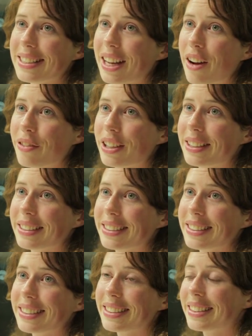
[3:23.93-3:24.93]
to
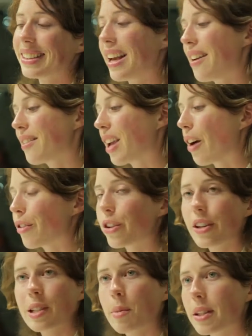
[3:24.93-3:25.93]
cover
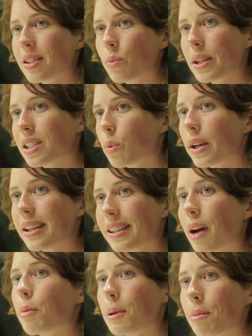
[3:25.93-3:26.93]
your expenses week to week,
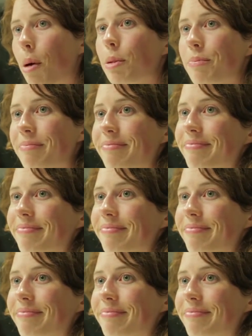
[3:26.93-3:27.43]
that would be a problem.